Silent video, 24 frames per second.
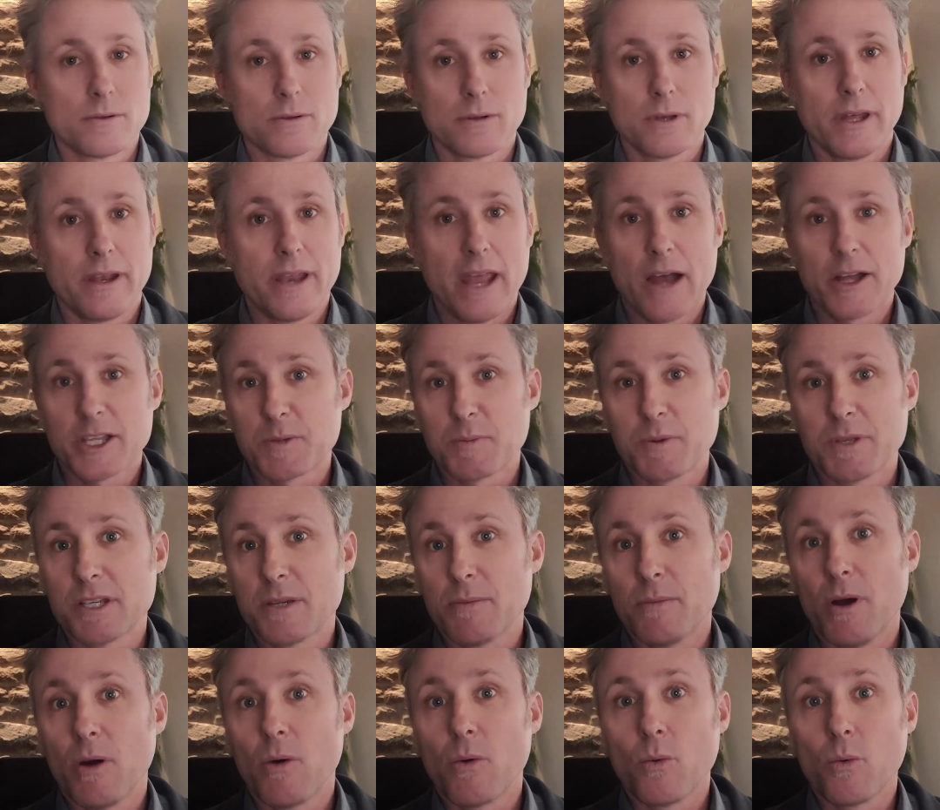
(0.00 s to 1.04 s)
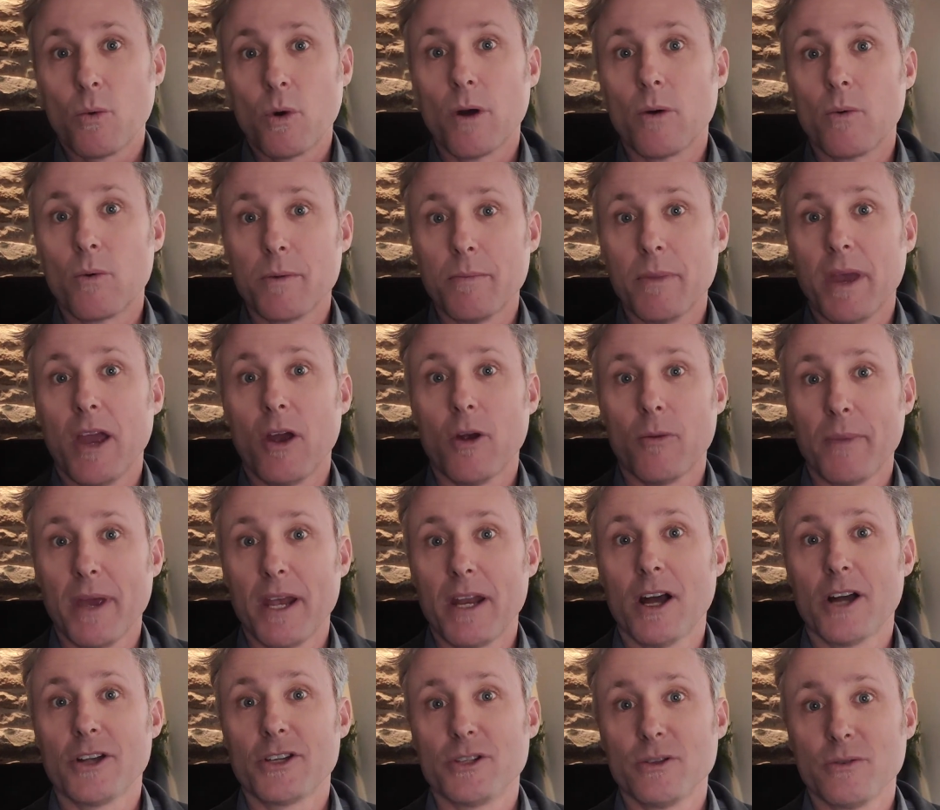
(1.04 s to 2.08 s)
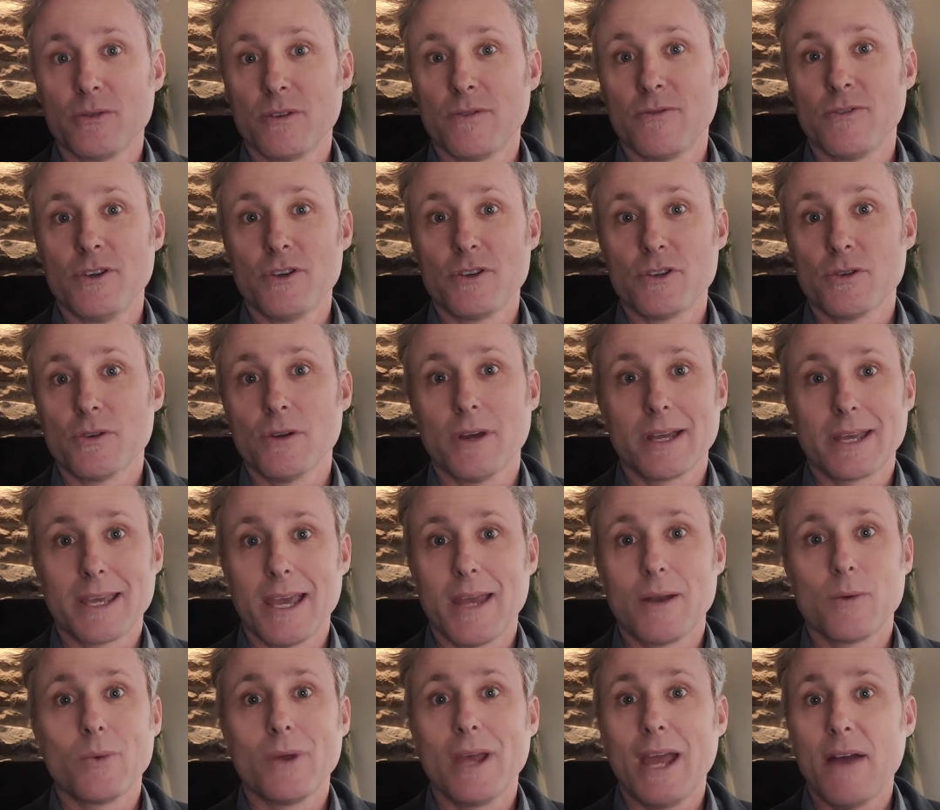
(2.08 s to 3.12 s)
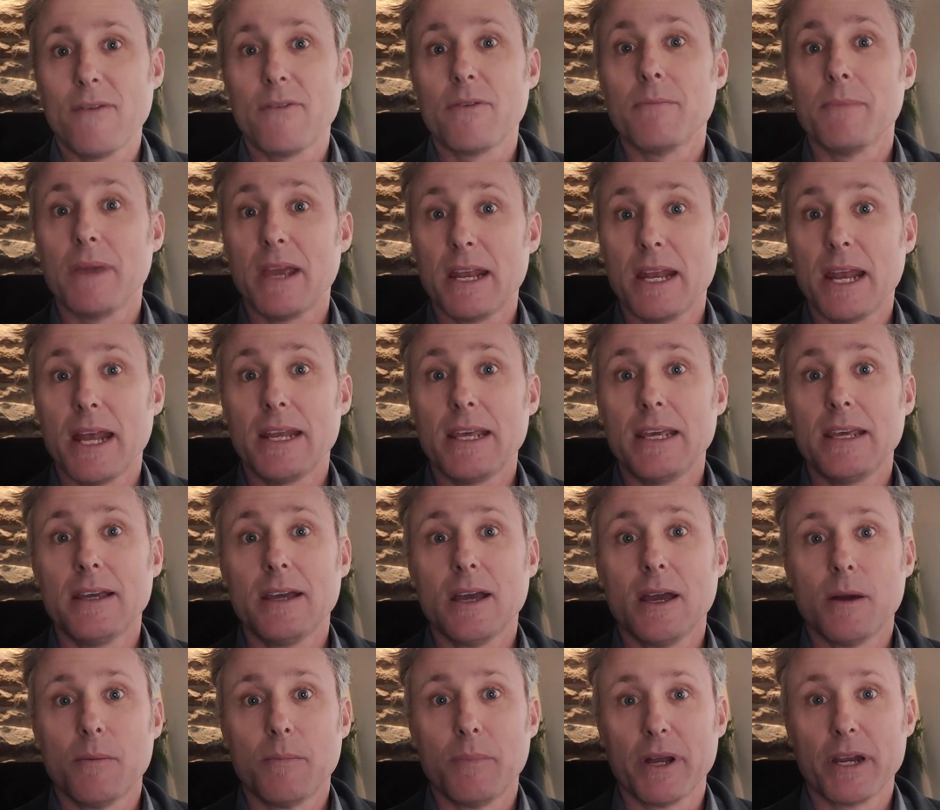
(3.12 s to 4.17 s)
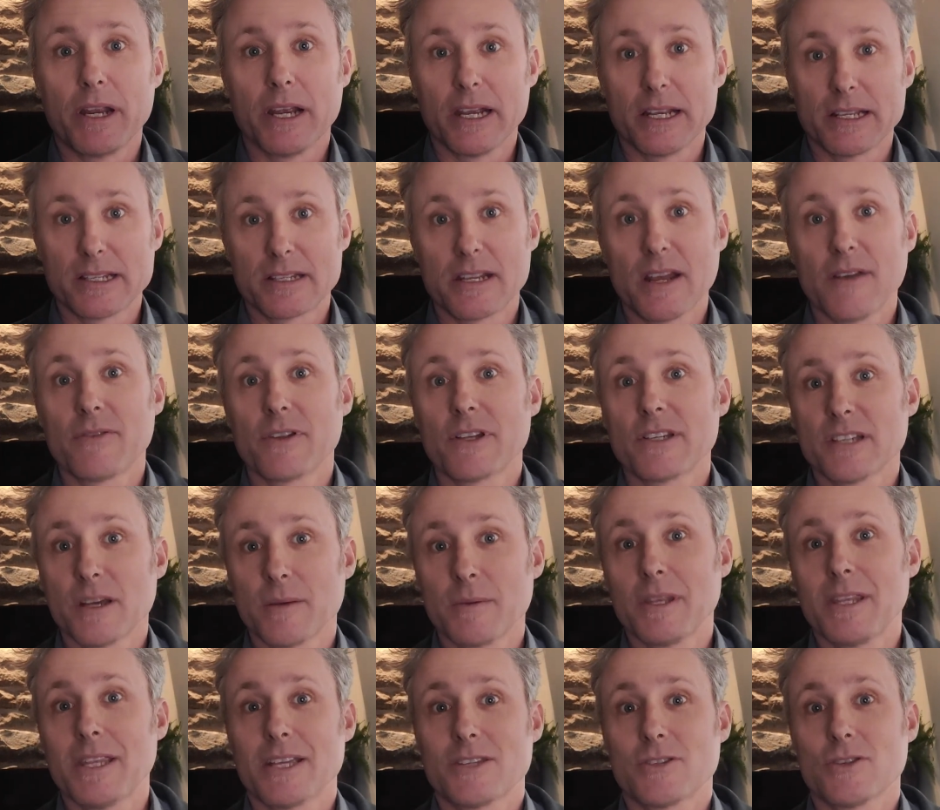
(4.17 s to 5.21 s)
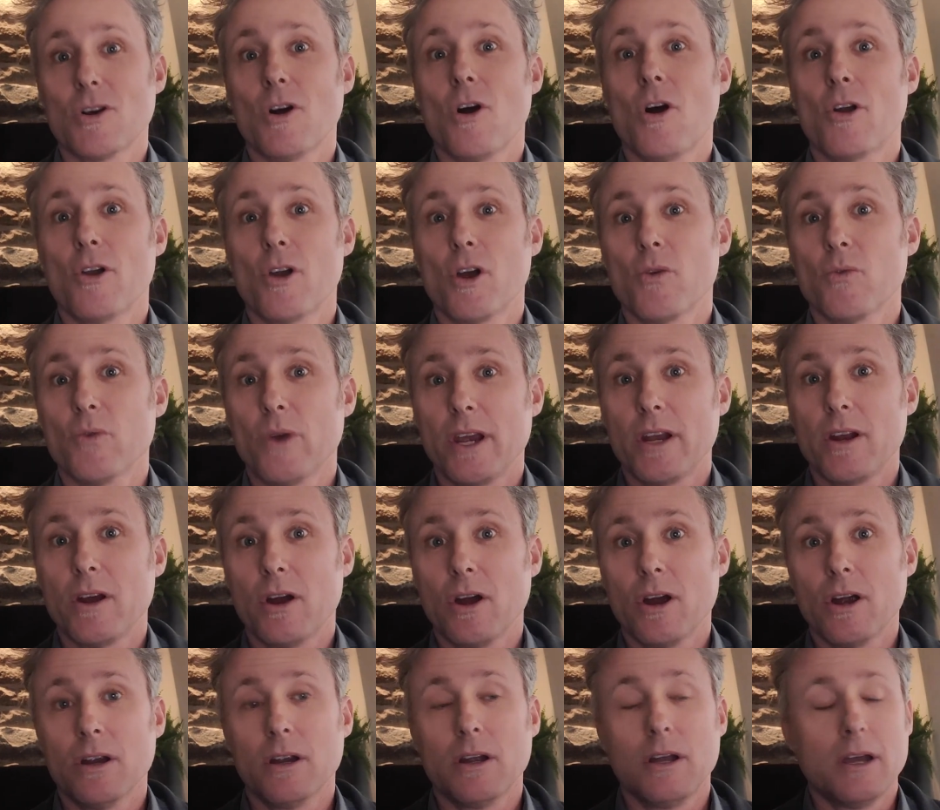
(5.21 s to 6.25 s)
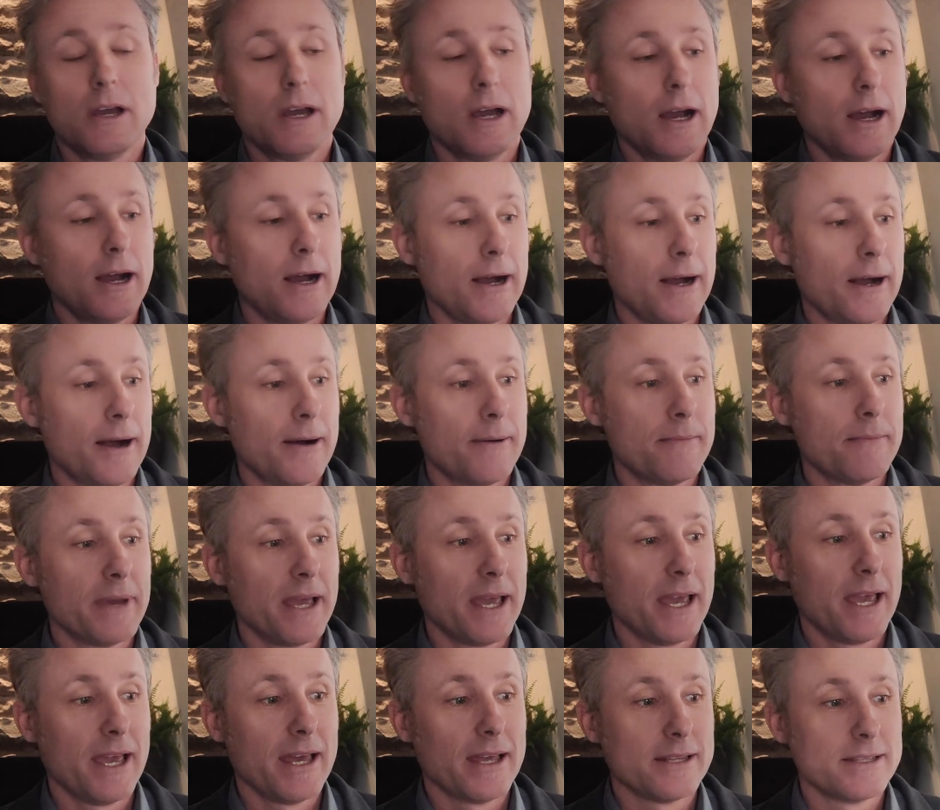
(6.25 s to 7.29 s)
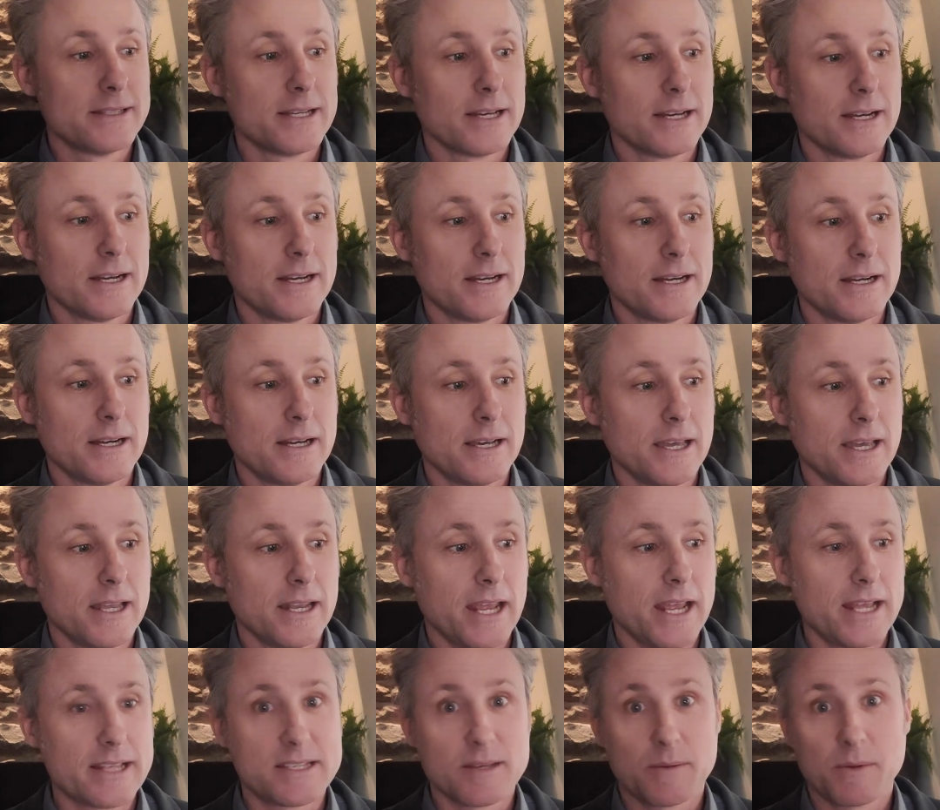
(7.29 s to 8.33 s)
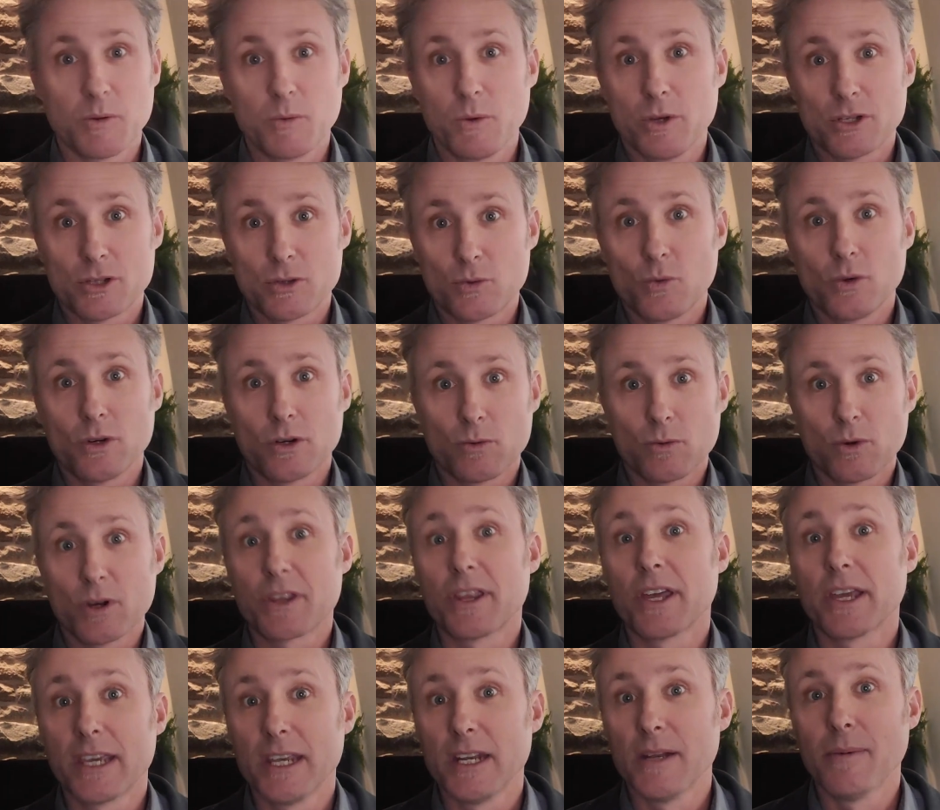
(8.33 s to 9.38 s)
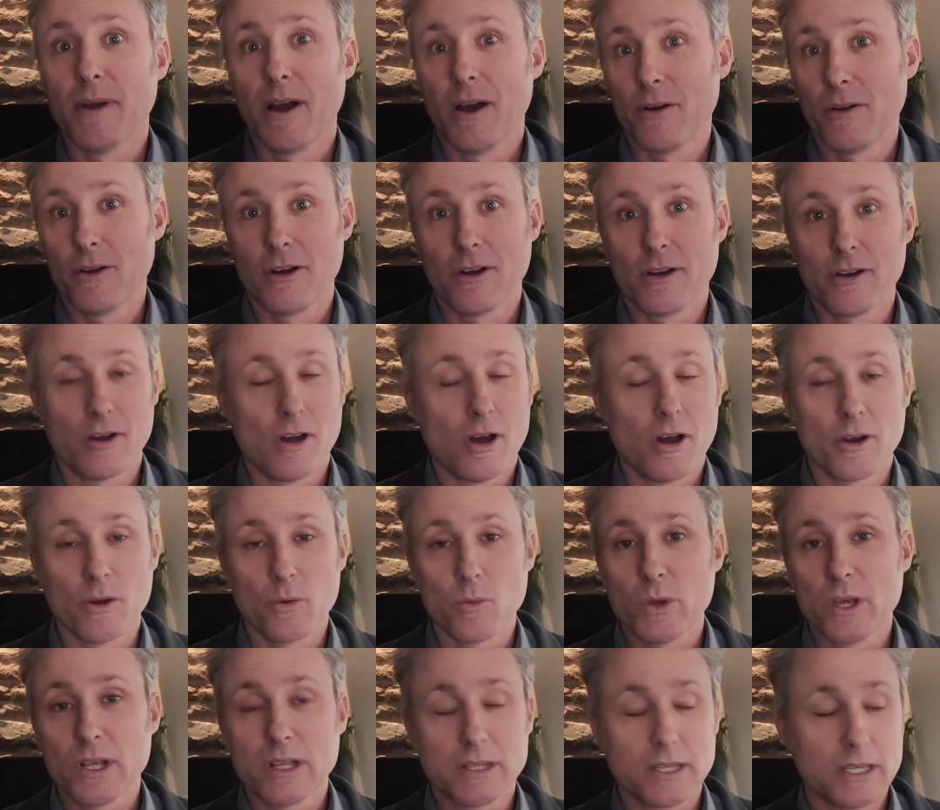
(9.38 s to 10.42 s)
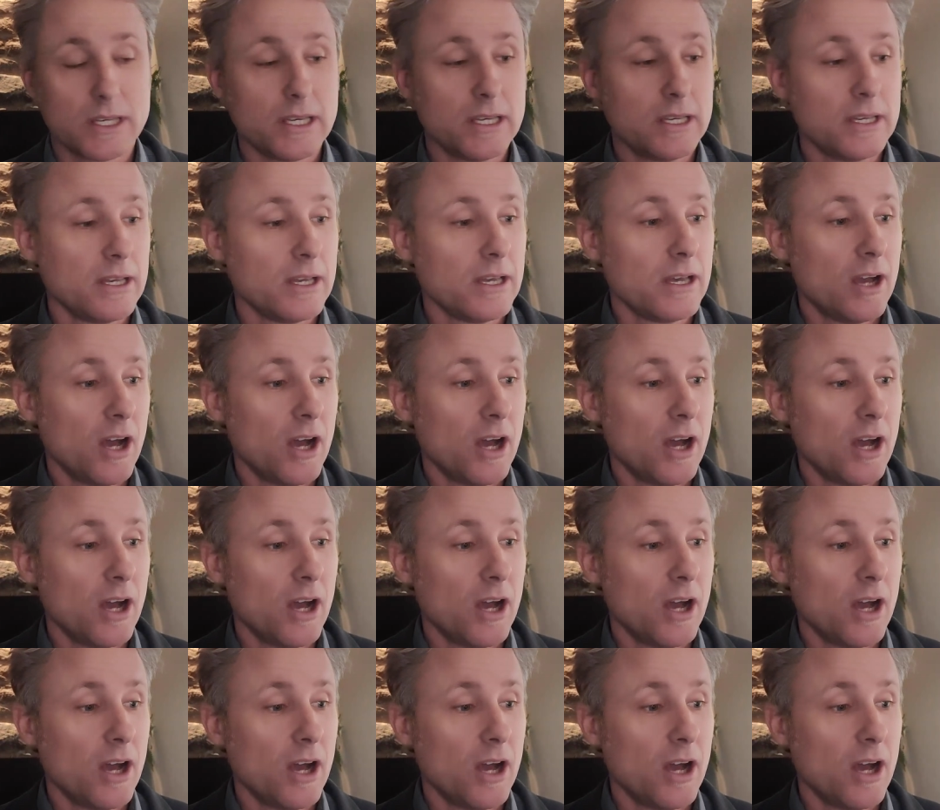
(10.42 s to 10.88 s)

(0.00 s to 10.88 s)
announcements about what we may or may not do in the future, again, we haven't made any, but it's definitely something that's on our radar, and something we're thinking about on a weekly